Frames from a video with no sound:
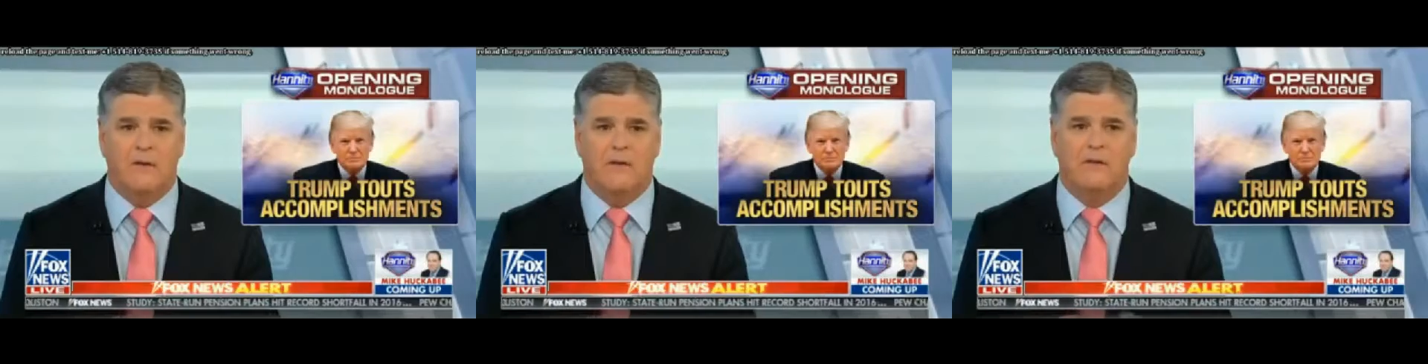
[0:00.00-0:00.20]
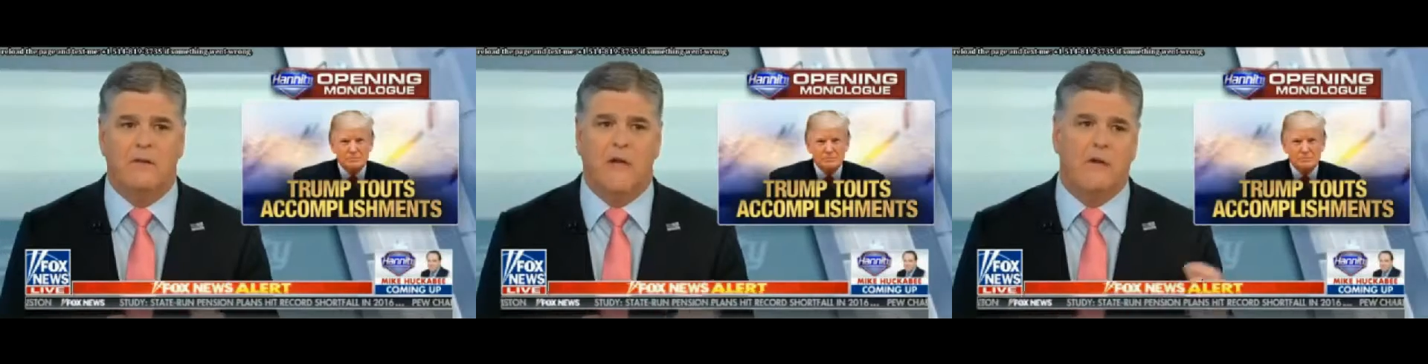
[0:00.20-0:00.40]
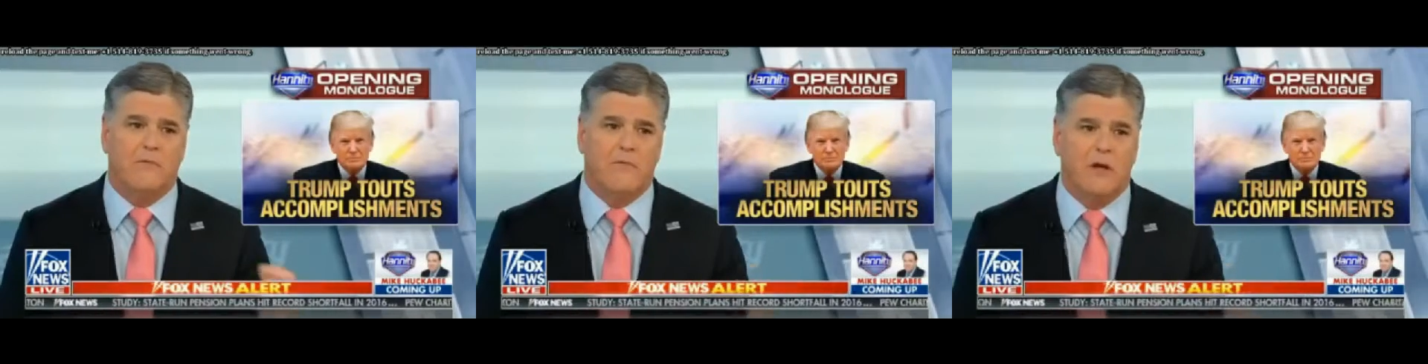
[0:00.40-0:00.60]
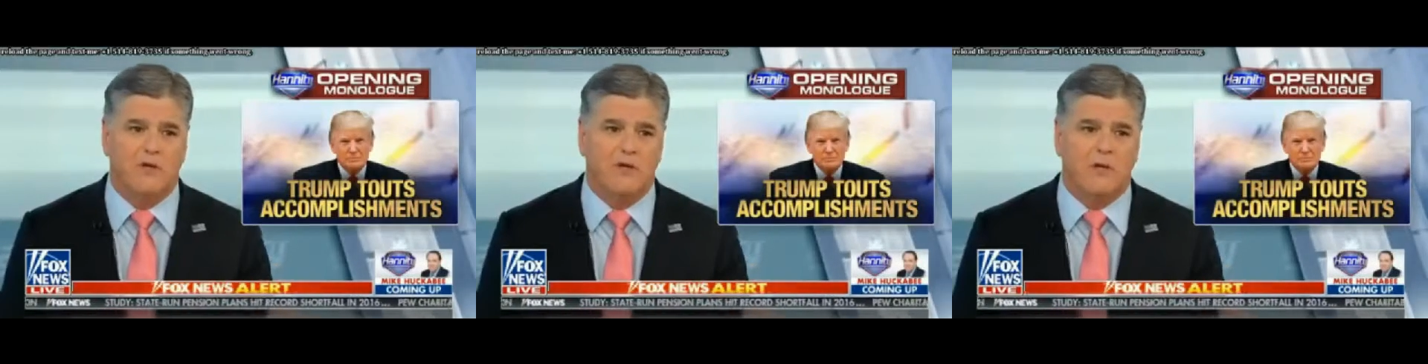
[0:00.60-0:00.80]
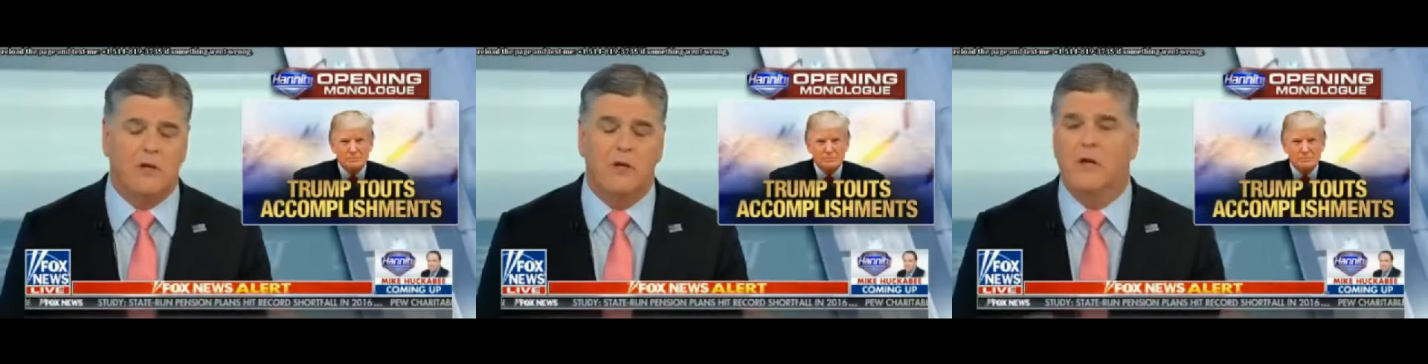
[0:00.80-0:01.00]
It's not
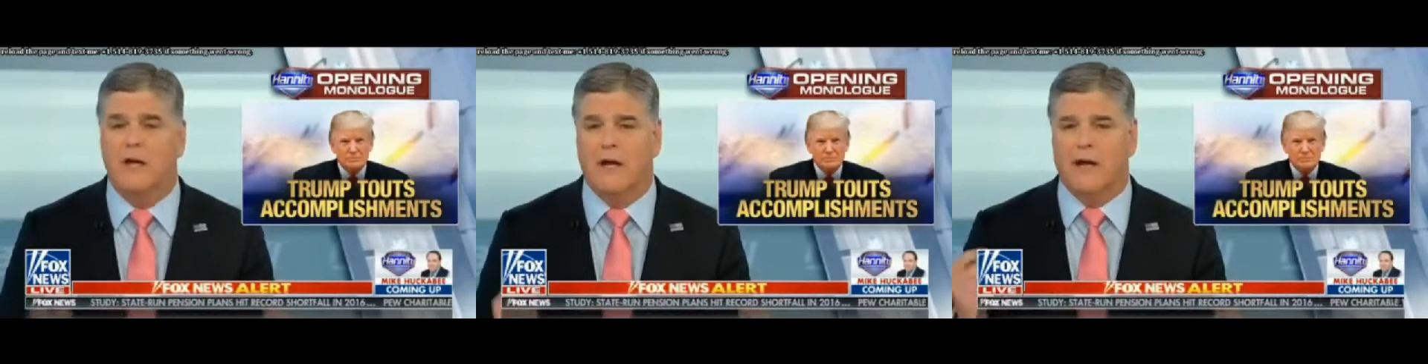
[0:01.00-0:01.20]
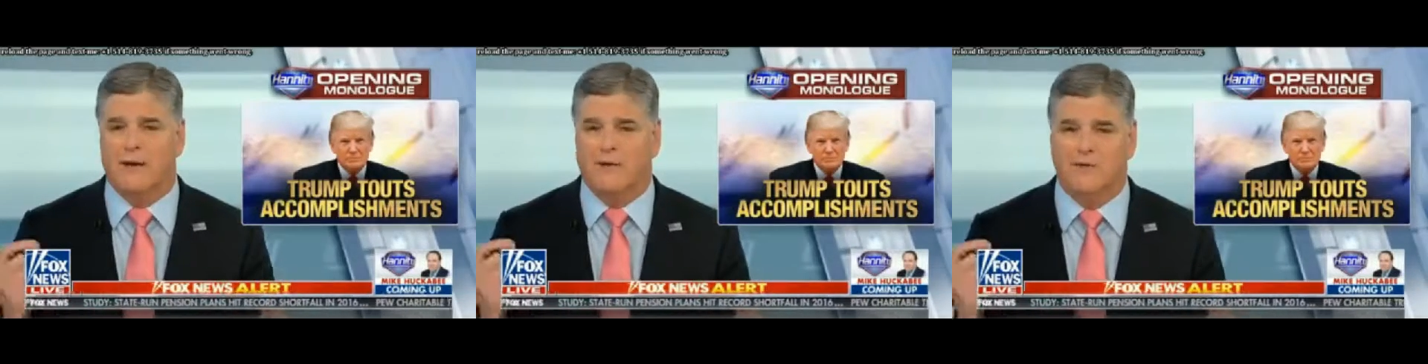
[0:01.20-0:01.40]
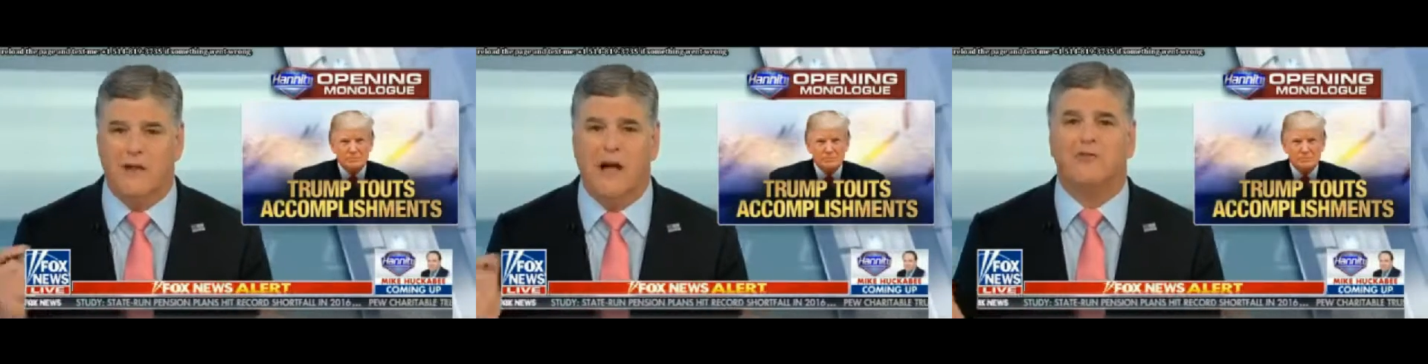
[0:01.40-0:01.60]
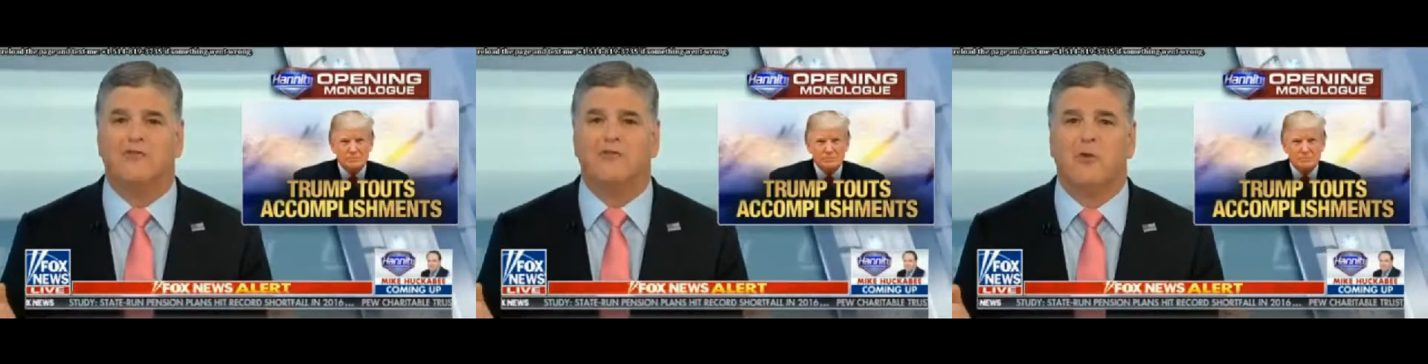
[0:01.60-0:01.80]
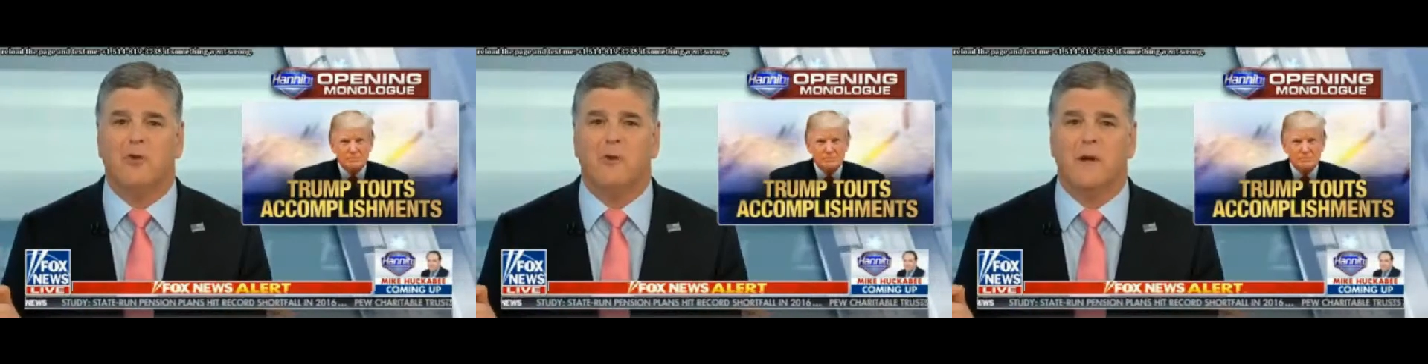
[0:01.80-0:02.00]
Russia, and it's not
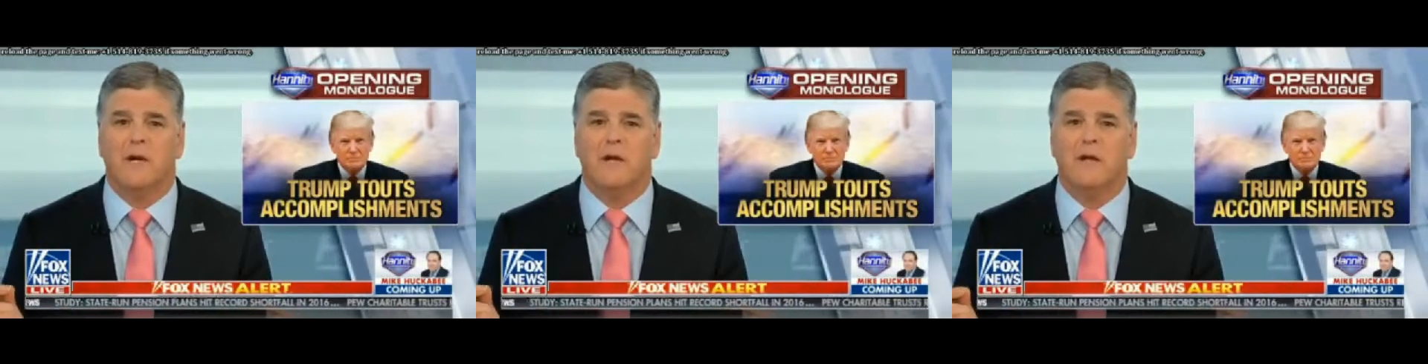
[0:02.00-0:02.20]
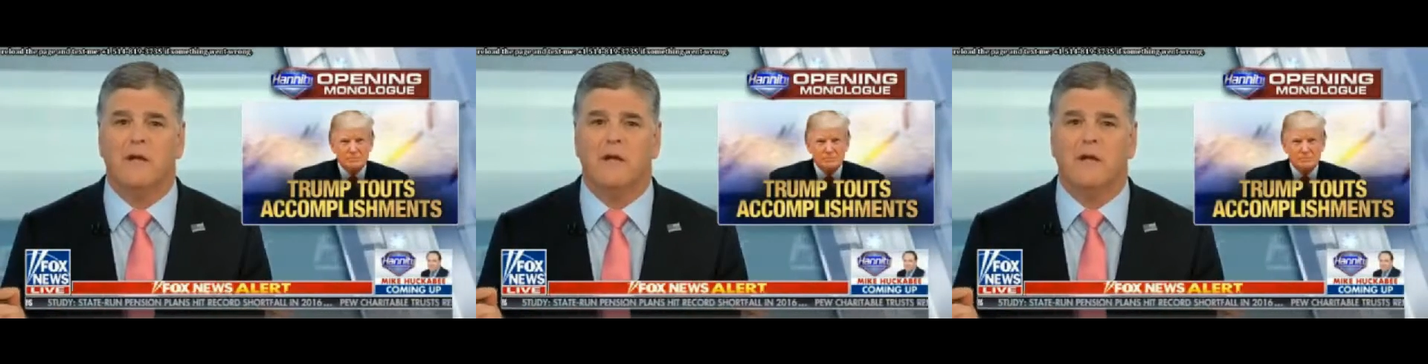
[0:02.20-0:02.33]
Stormy.